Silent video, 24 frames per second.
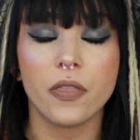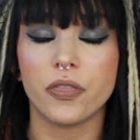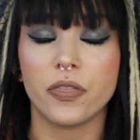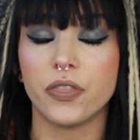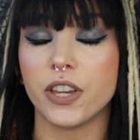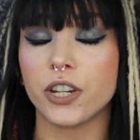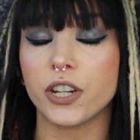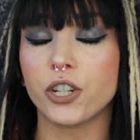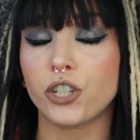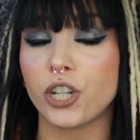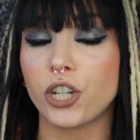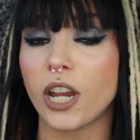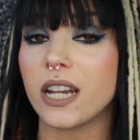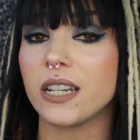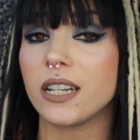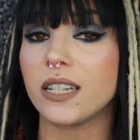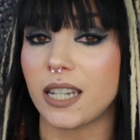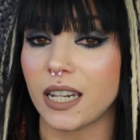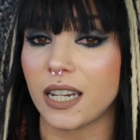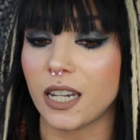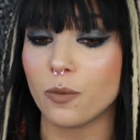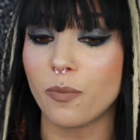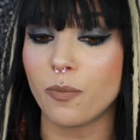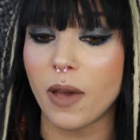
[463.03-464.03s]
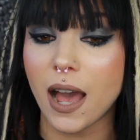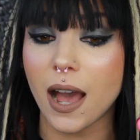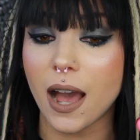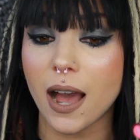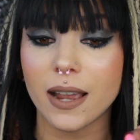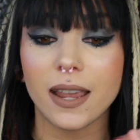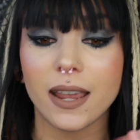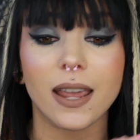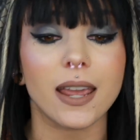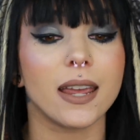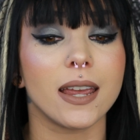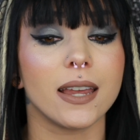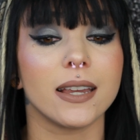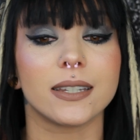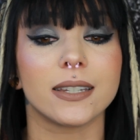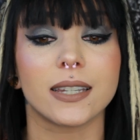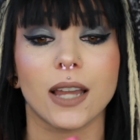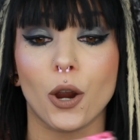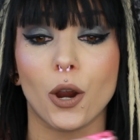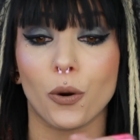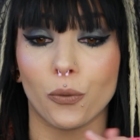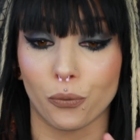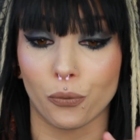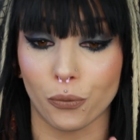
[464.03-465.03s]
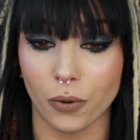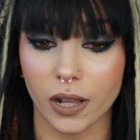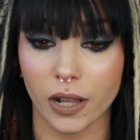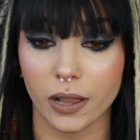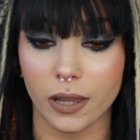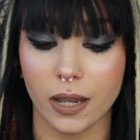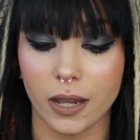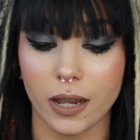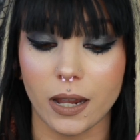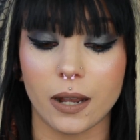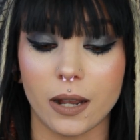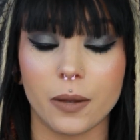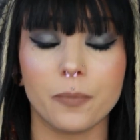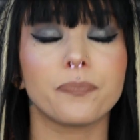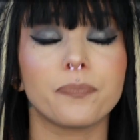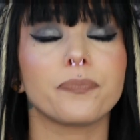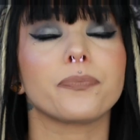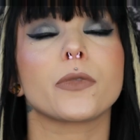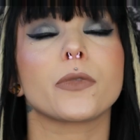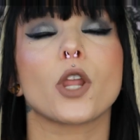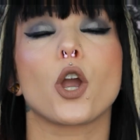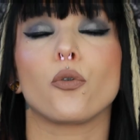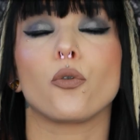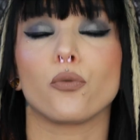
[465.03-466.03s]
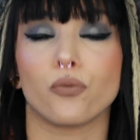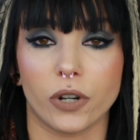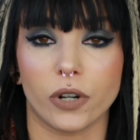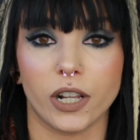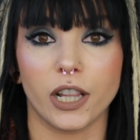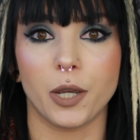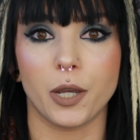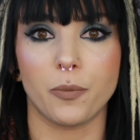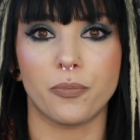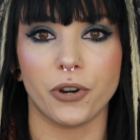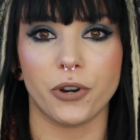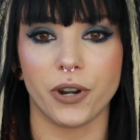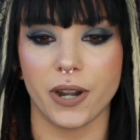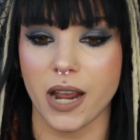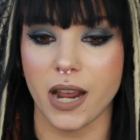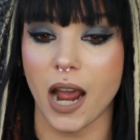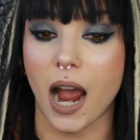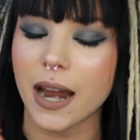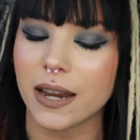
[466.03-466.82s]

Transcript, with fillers: this shade Teabag is really really pretty.